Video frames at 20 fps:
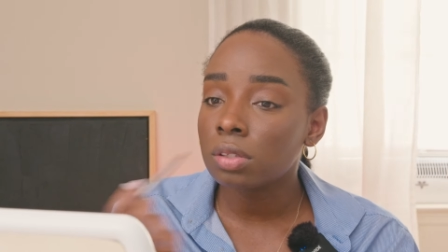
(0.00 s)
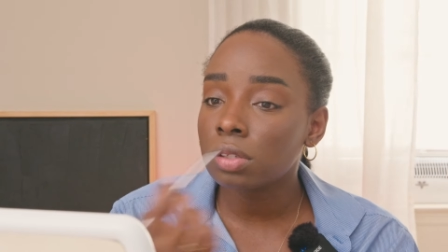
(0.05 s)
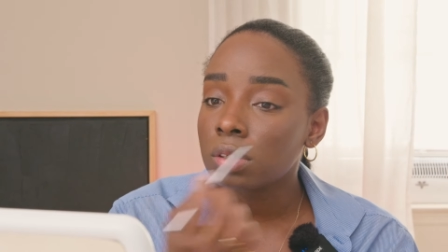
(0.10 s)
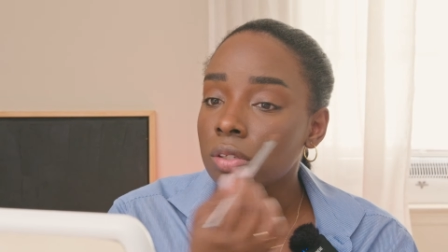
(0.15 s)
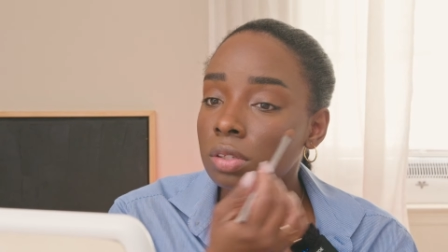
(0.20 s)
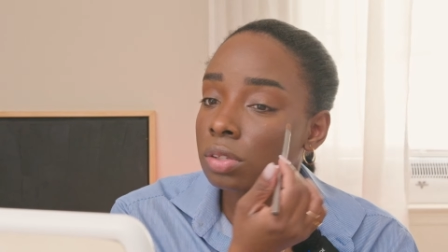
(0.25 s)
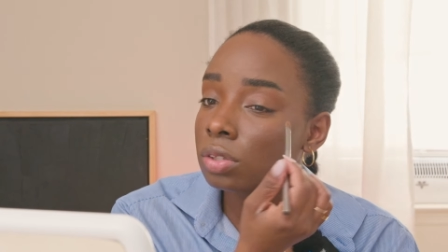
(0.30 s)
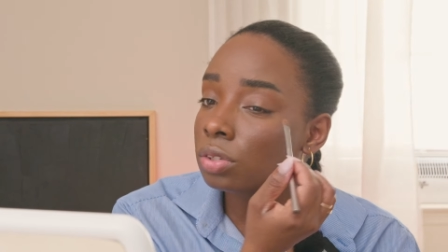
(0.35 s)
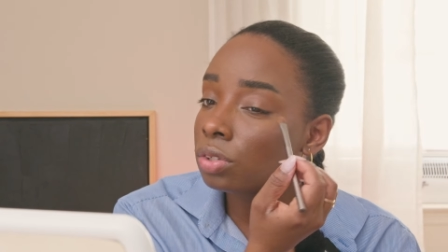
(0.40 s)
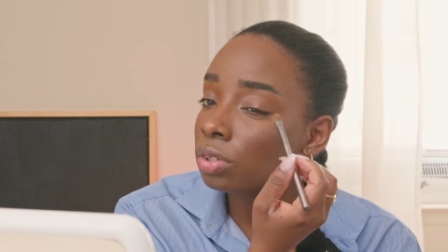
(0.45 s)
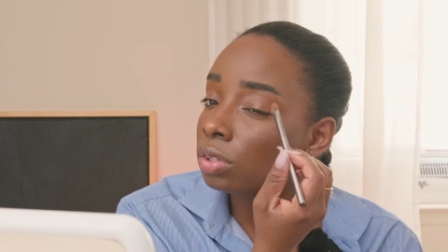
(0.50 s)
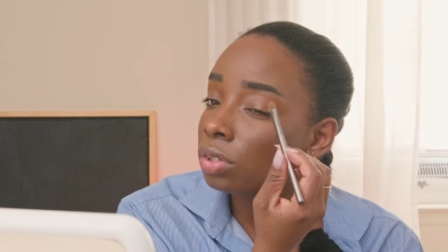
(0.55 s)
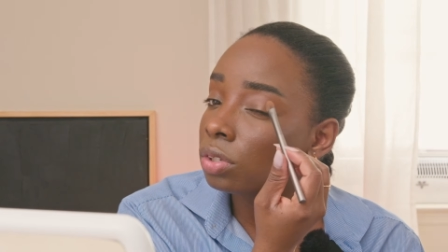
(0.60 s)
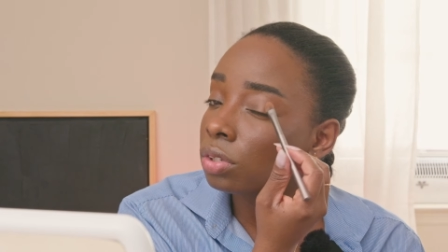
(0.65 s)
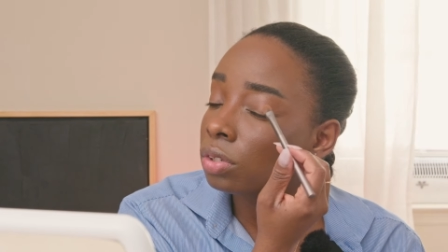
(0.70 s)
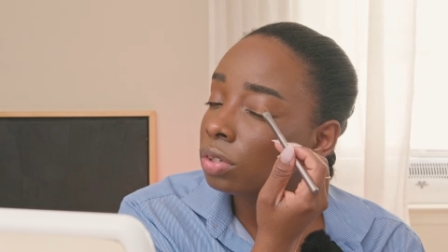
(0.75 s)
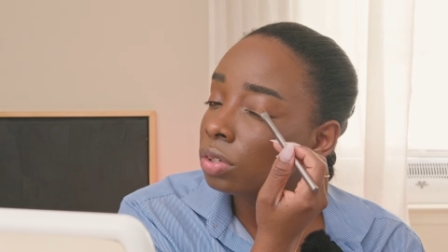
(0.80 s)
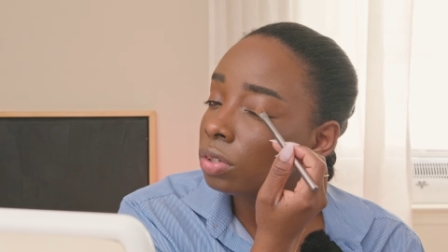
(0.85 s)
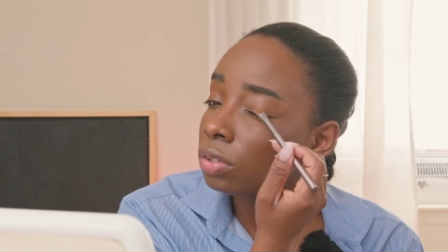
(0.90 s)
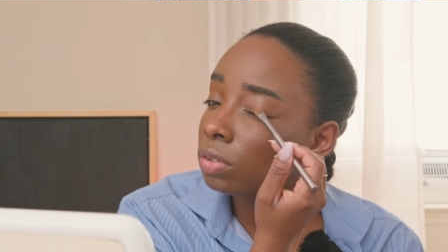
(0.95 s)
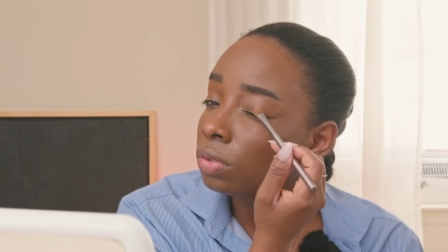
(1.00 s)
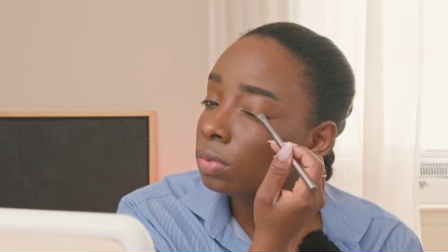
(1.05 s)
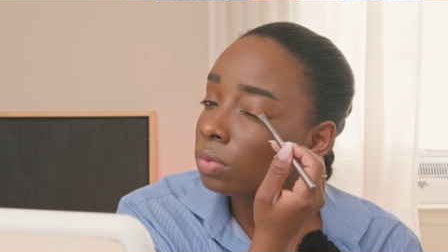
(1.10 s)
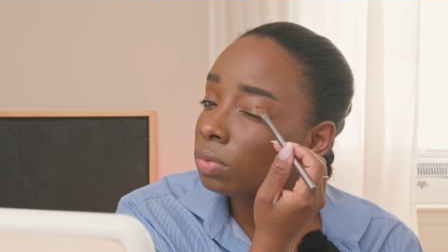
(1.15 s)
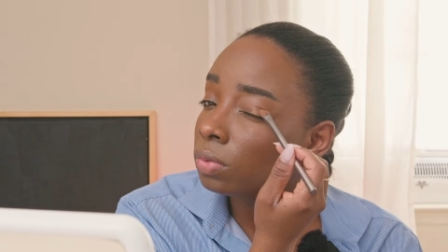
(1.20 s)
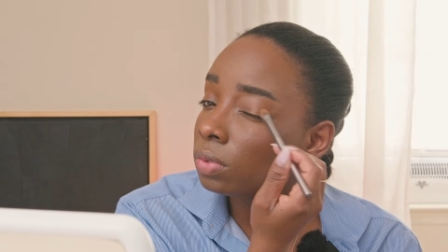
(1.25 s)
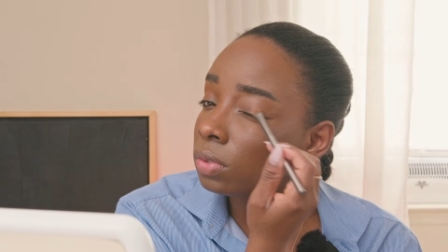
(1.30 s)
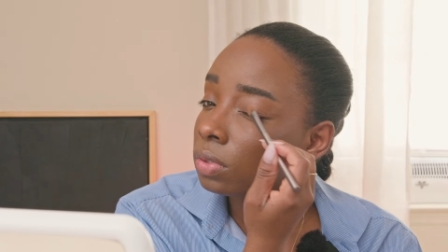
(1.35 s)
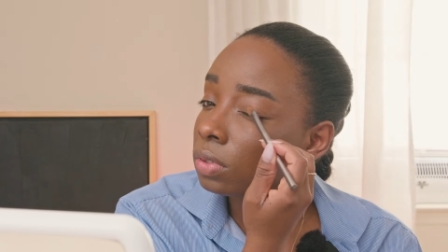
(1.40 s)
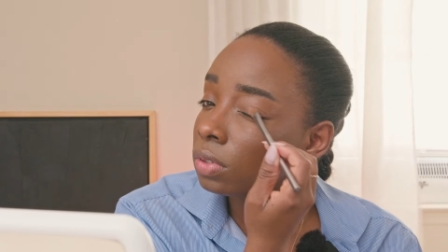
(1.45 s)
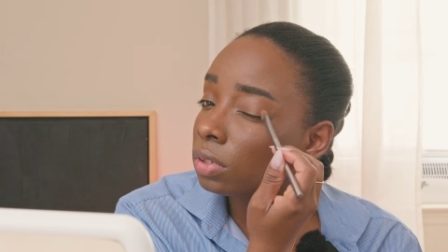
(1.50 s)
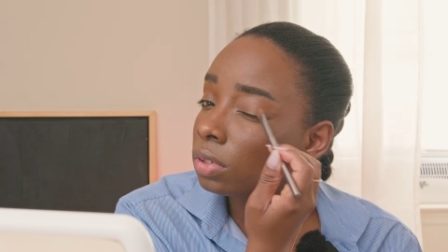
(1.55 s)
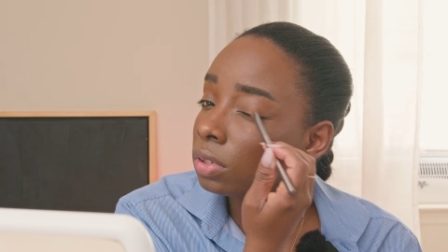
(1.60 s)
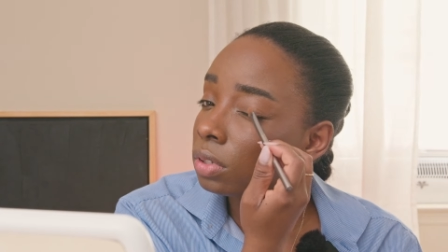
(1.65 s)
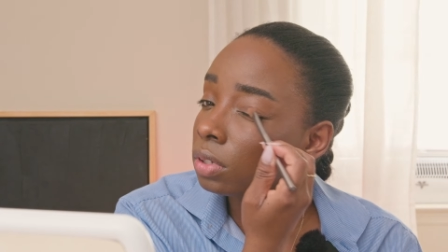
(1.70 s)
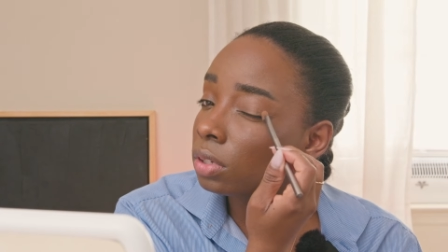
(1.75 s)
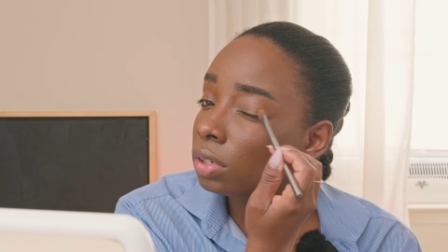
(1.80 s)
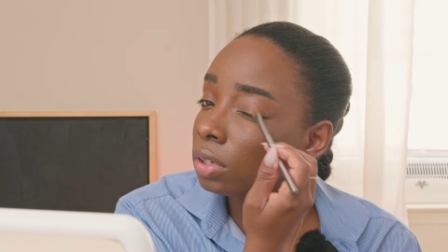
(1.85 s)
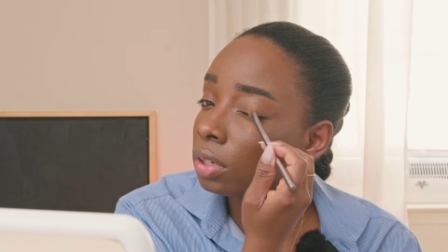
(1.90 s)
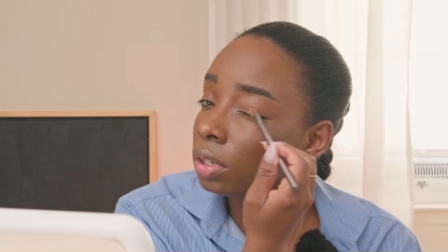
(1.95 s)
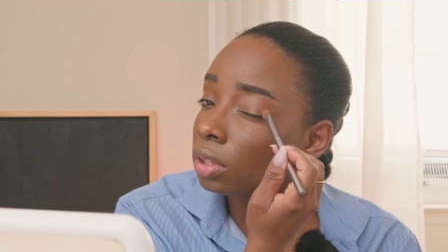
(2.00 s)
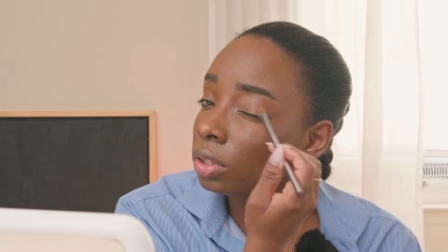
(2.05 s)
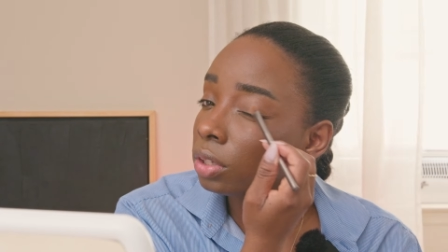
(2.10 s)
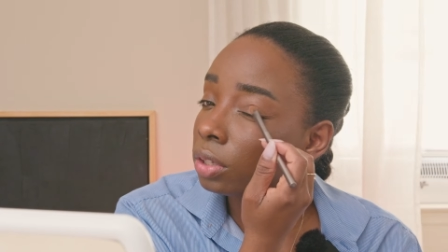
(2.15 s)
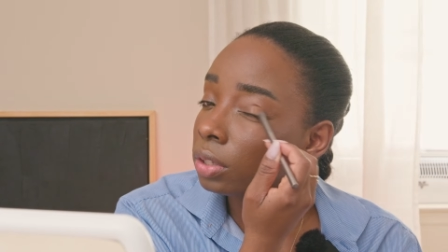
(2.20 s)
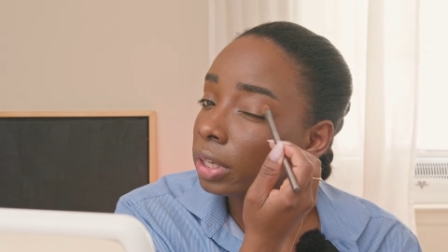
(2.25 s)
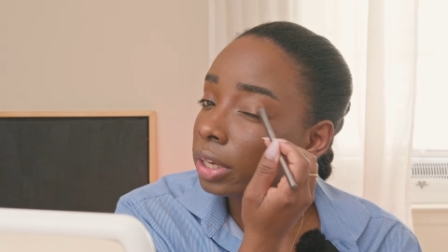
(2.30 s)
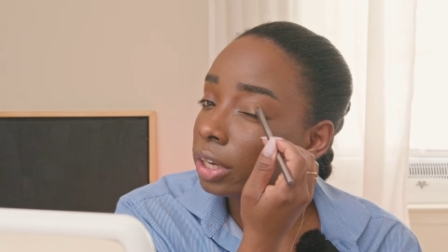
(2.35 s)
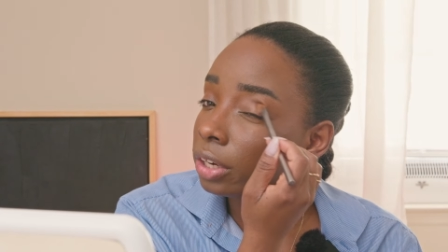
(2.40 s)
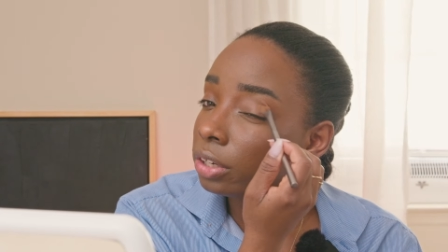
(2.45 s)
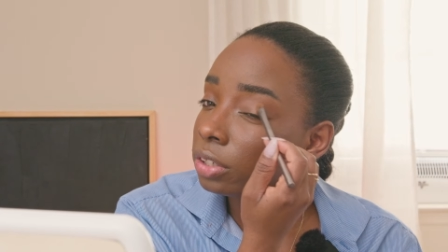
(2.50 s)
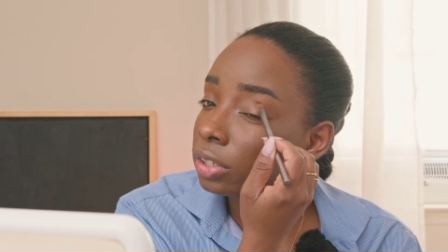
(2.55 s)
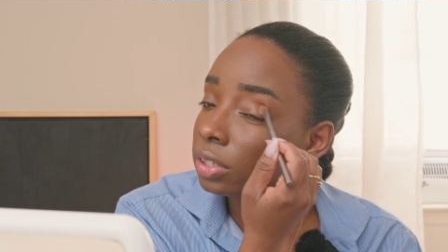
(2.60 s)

it's just, you look like you're